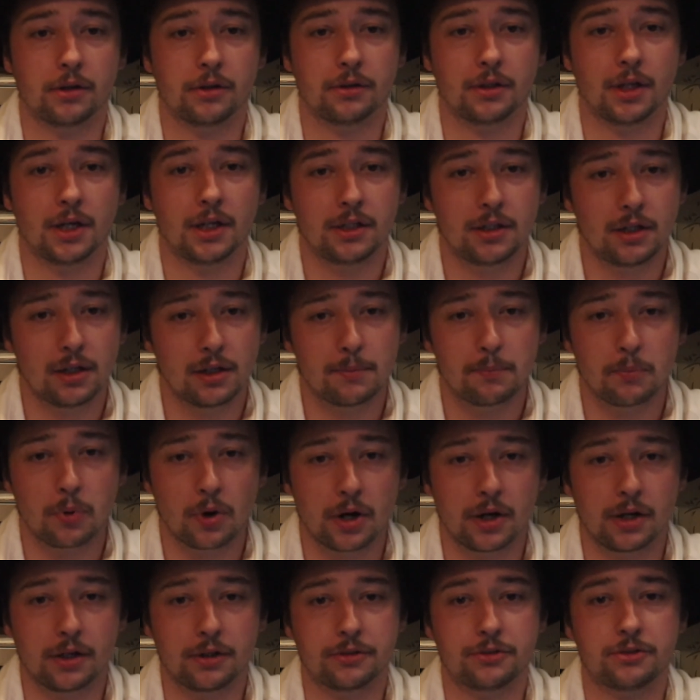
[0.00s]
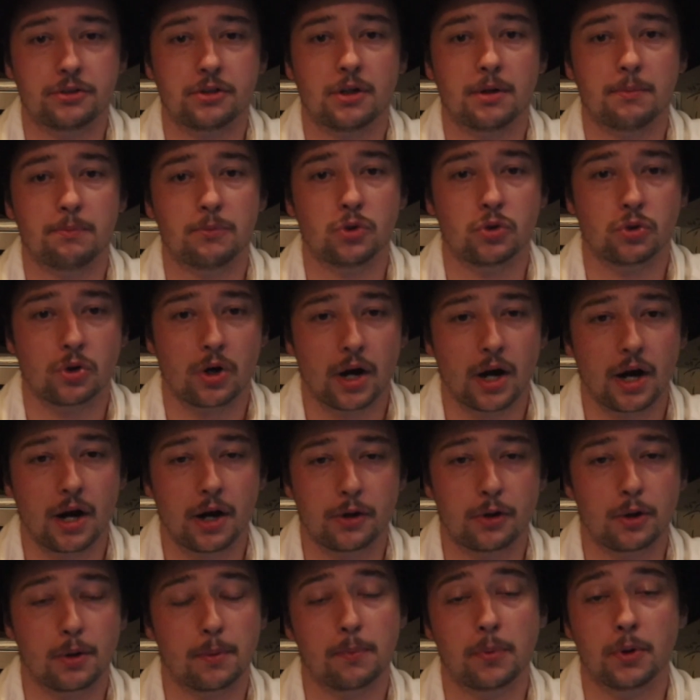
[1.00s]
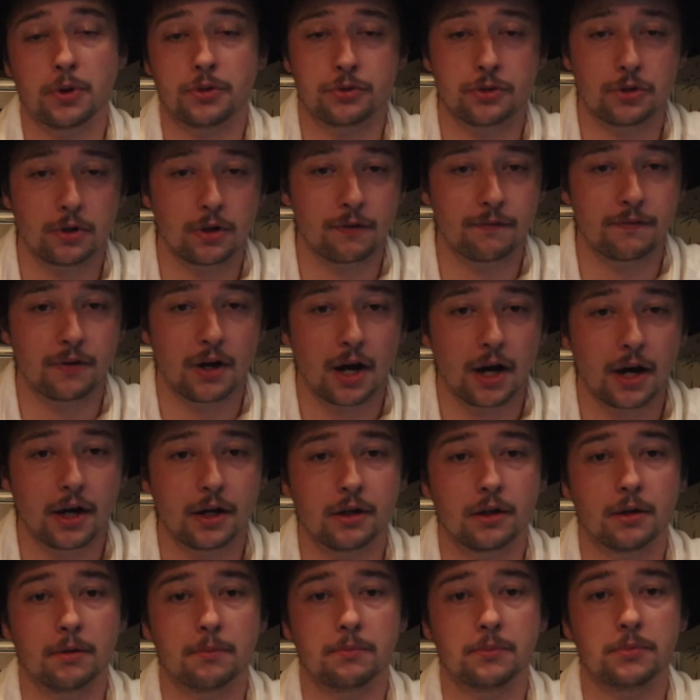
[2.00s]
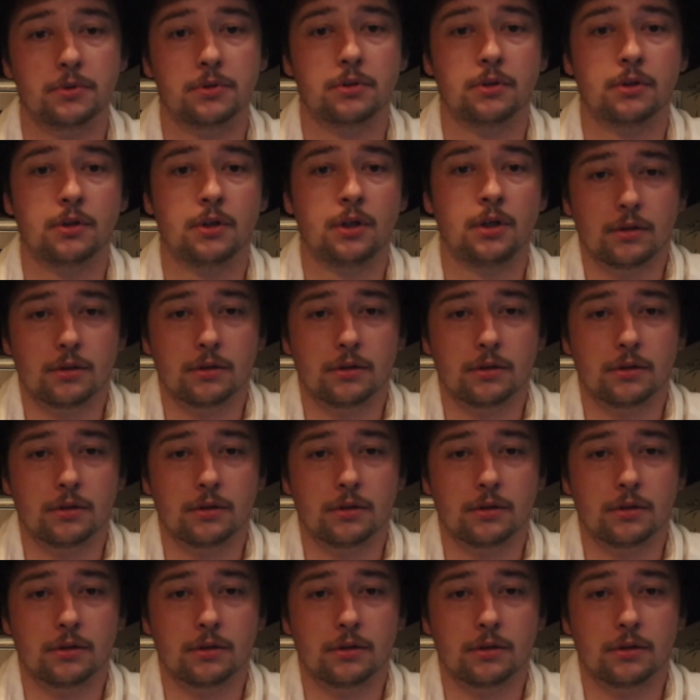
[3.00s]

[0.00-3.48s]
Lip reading: they did bring some dried or preserved items.